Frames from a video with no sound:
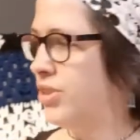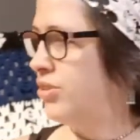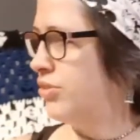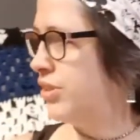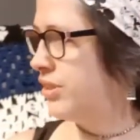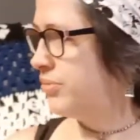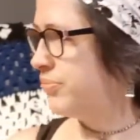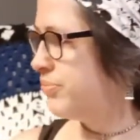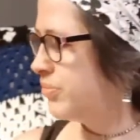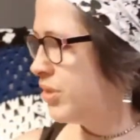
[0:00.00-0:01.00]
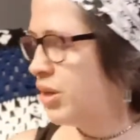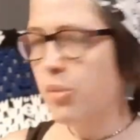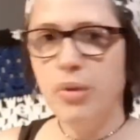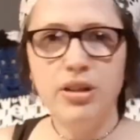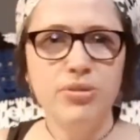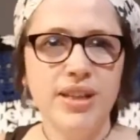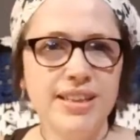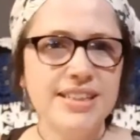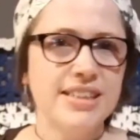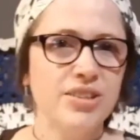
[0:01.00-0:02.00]
annoying. I do like
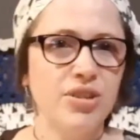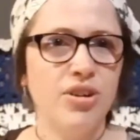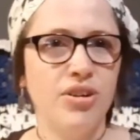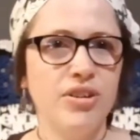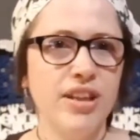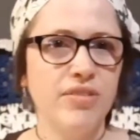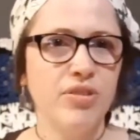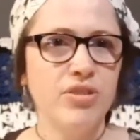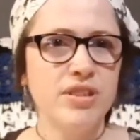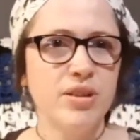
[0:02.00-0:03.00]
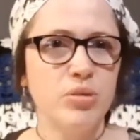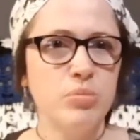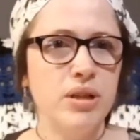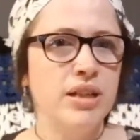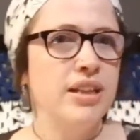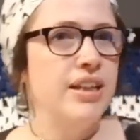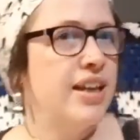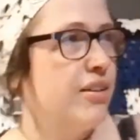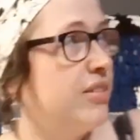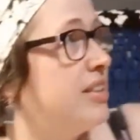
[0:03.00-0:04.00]
this little corner that I've got set up. You
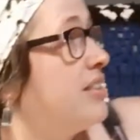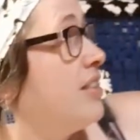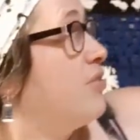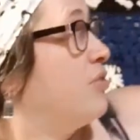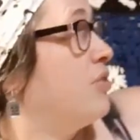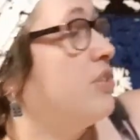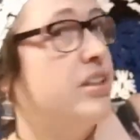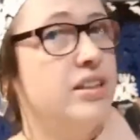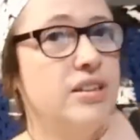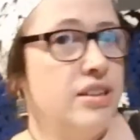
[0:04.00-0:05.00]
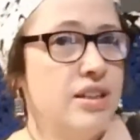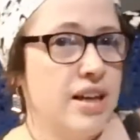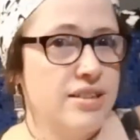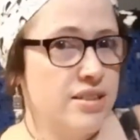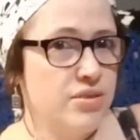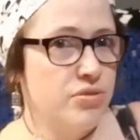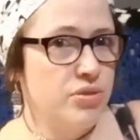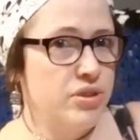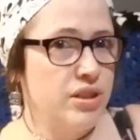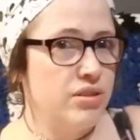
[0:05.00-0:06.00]
can't really see the full thing. You can't see the
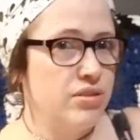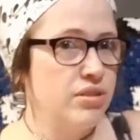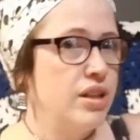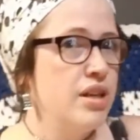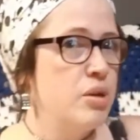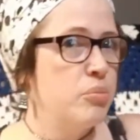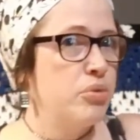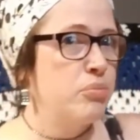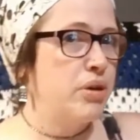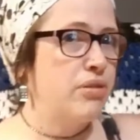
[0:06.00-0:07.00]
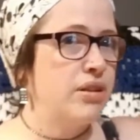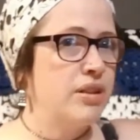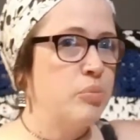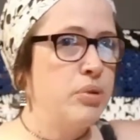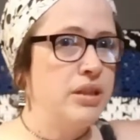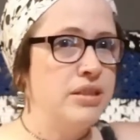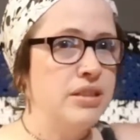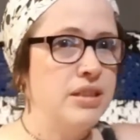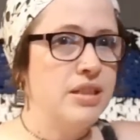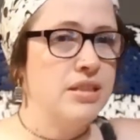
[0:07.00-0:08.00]
full thing at all. But my granddad
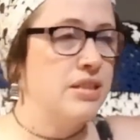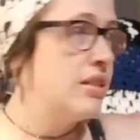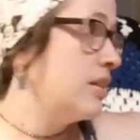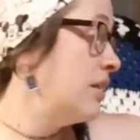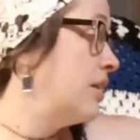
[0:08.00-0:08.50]
painted this